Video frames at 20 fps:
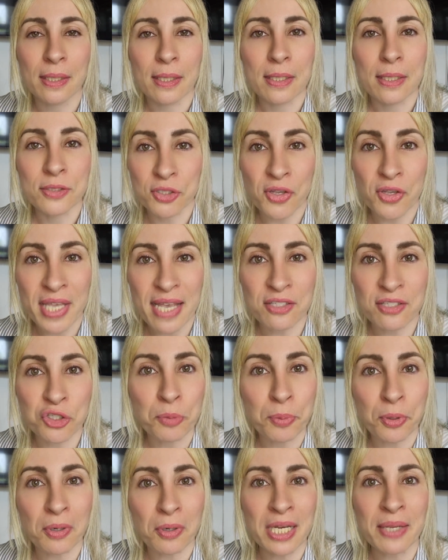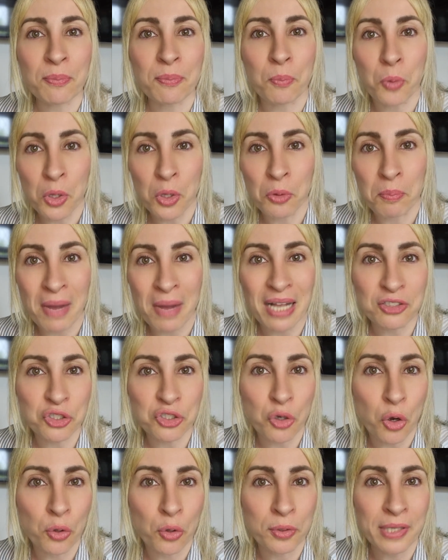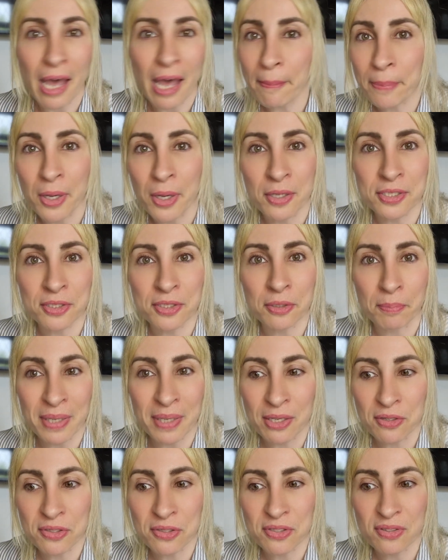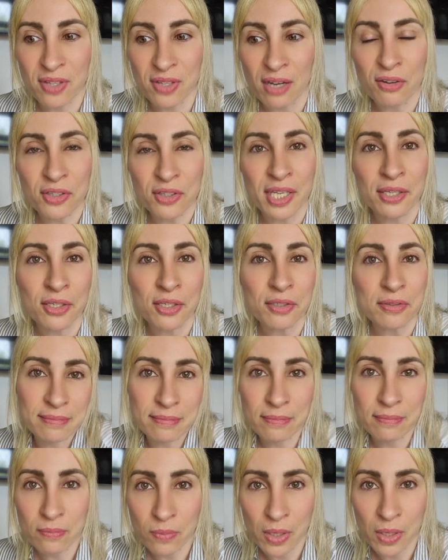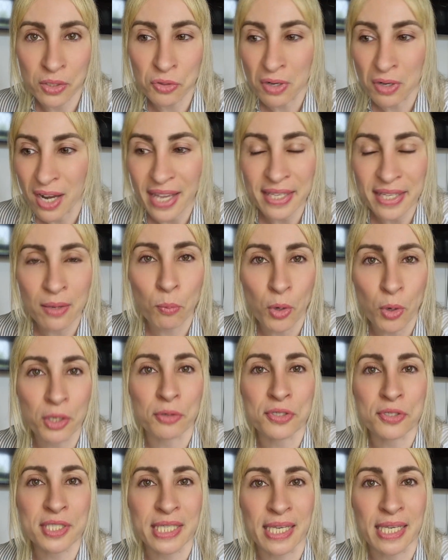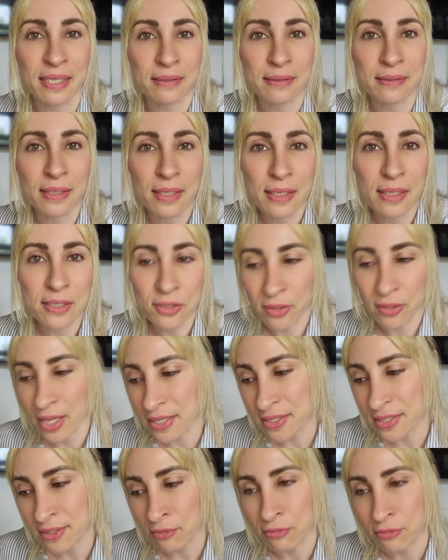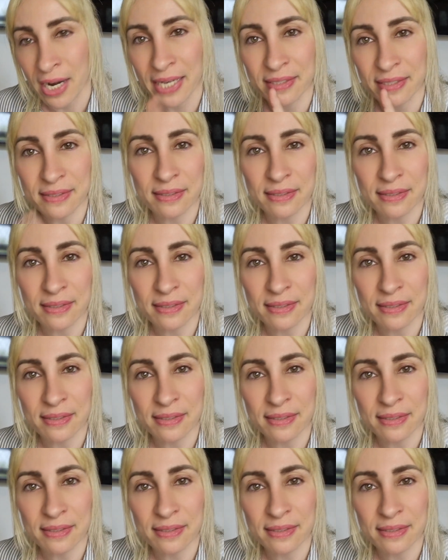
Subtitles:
So yes, you probably will match on that person because they're looking good and you're liking what you're seeing. So that is a right.